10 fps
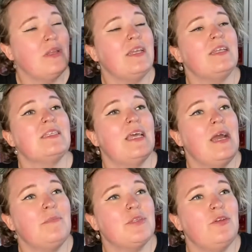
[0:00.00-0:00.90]
It is
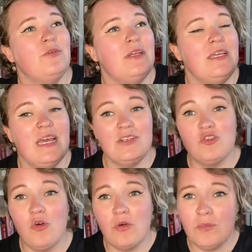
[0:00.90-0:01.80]
absolutely
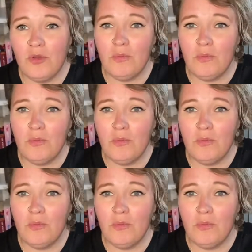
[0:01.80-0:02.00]
adorable.